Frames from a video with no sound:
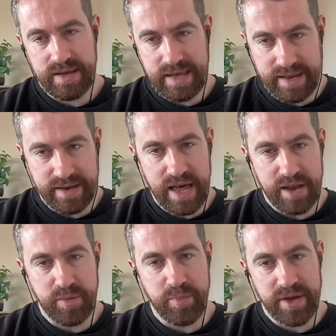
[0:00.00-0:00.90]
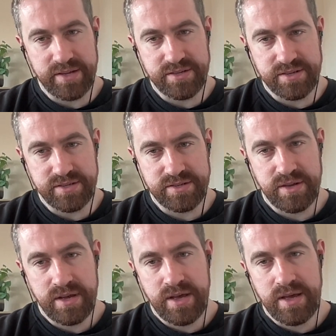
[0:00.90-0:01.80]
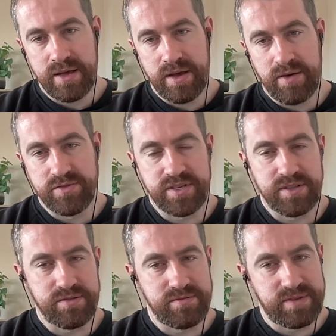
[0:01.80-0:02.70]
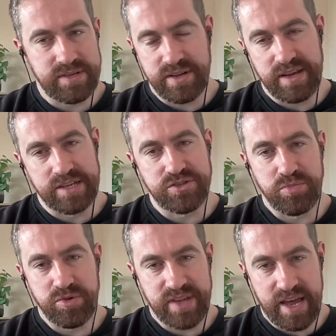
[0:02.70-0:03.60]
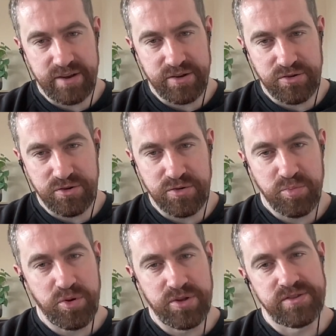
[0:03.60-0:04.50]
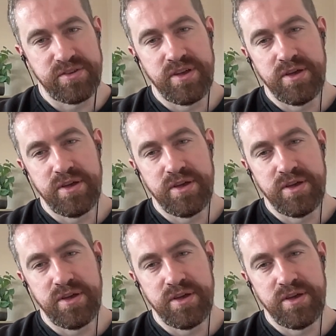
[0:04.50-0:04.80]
in landing pages, obviously this can get super technical, but